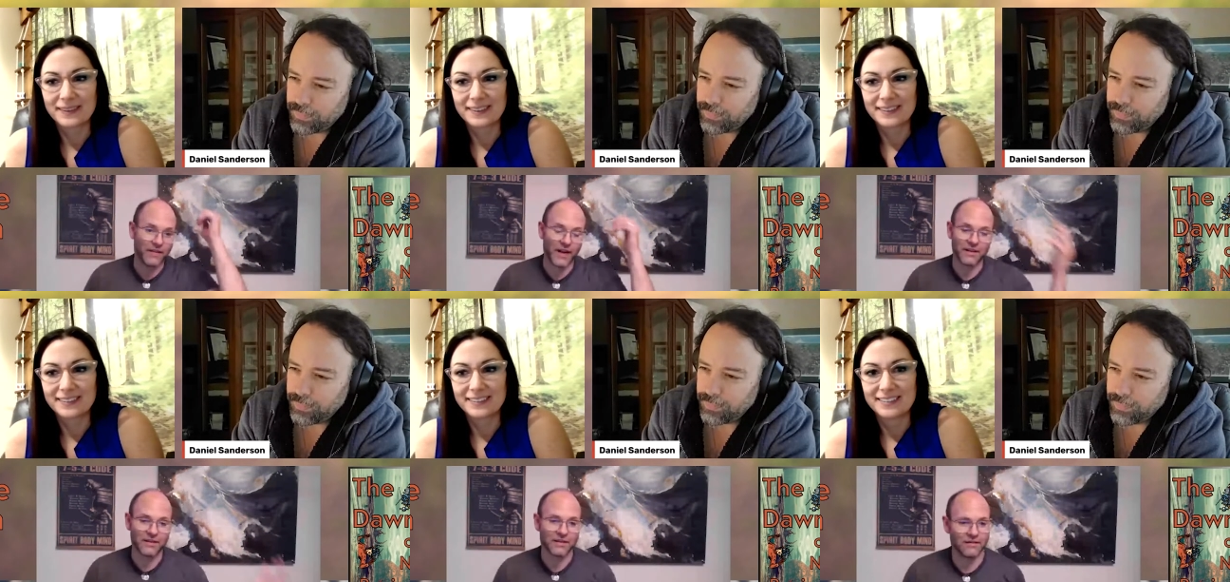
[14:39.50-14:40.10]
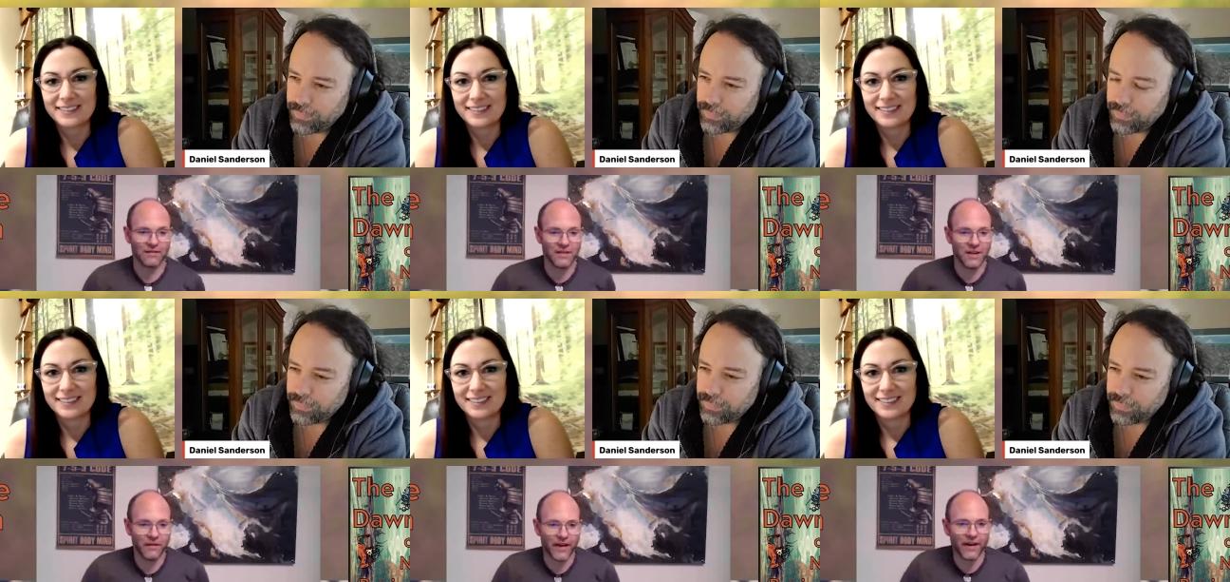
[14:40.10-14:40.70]
Speaker 1: and that's
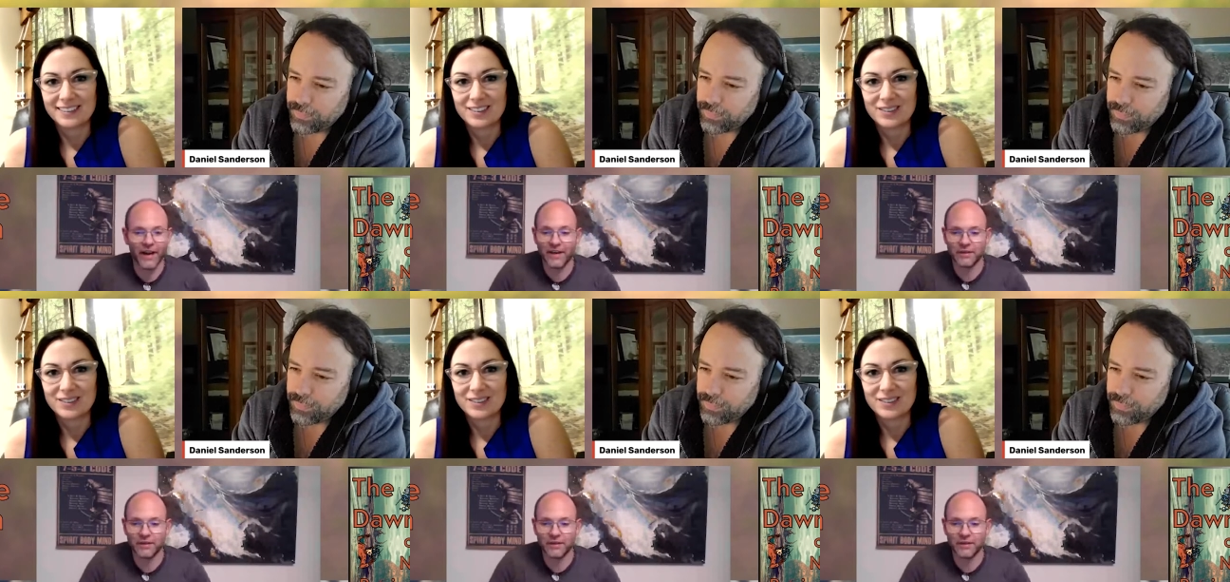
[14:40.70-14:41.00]
you know that that